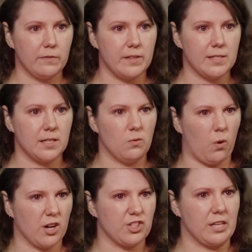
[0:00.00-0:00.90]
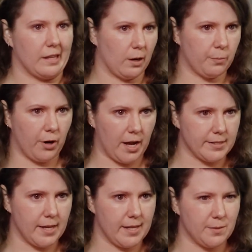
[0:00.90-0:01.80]
of this and watching their
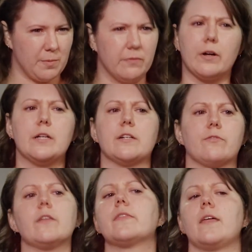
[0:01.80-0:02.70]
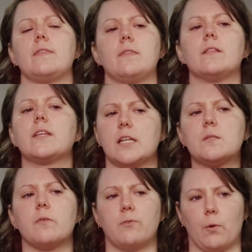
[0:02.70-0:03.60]
process be very different than
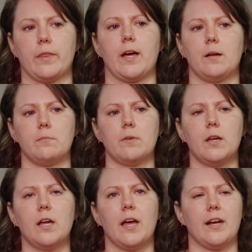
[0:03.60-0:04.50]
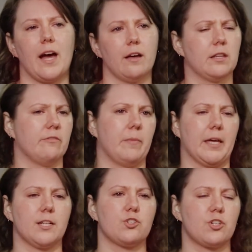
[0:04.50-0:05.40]
kids before them and how they've
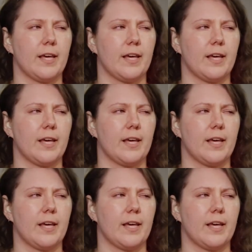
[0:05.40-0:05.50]
managed